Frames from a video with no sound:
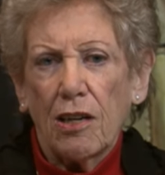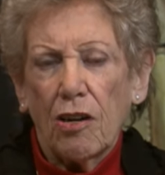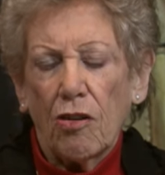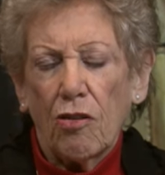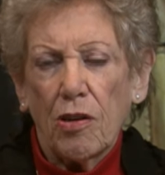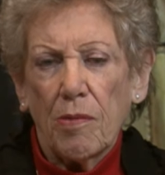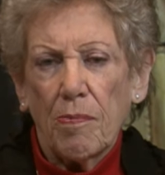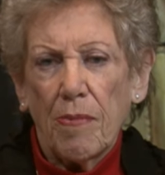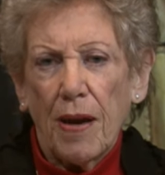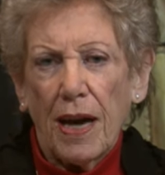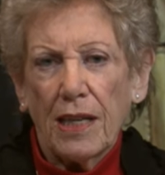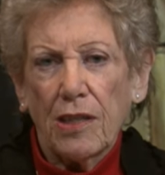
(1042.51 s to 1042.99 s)

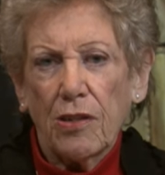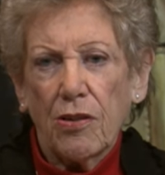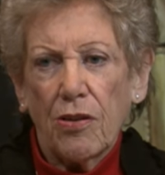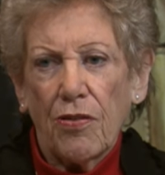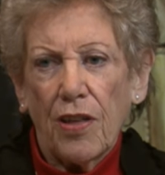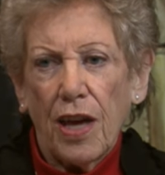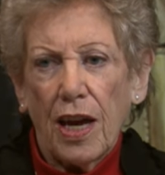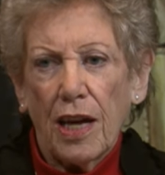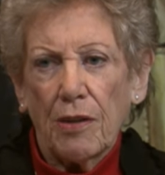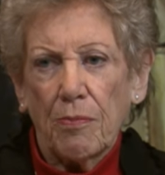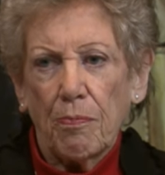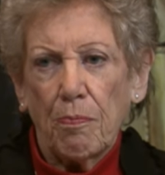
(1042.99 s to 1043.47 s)
going back to
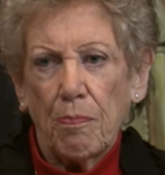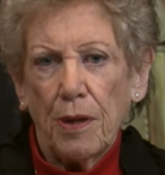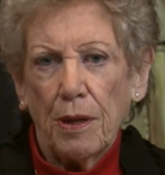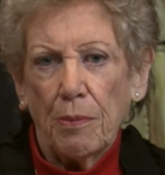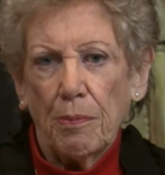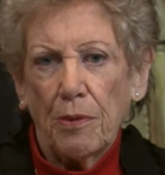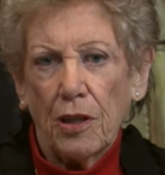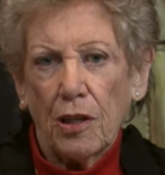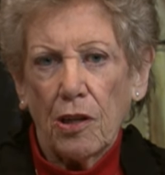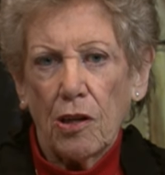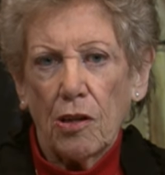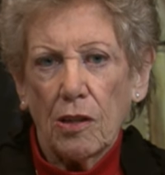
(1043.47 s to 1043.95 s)
that
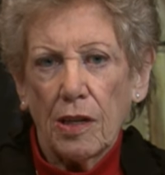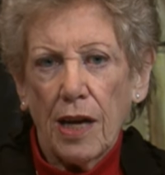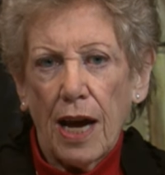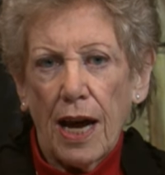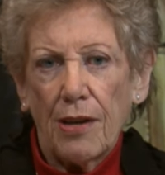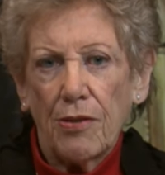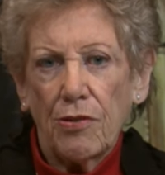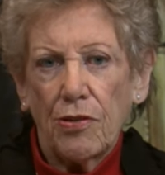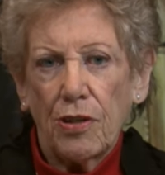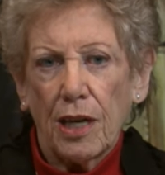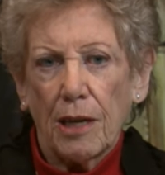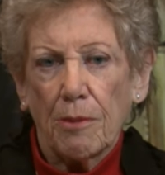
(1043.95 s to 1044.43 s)
biblical
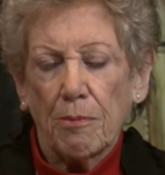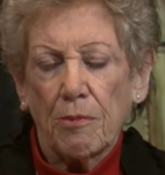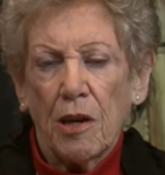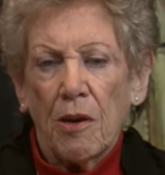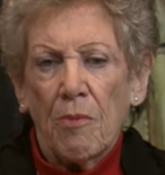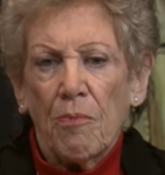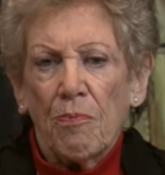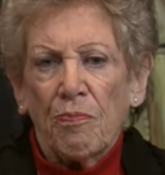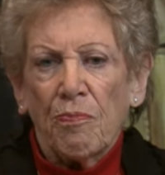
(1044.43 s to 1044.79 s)
concept.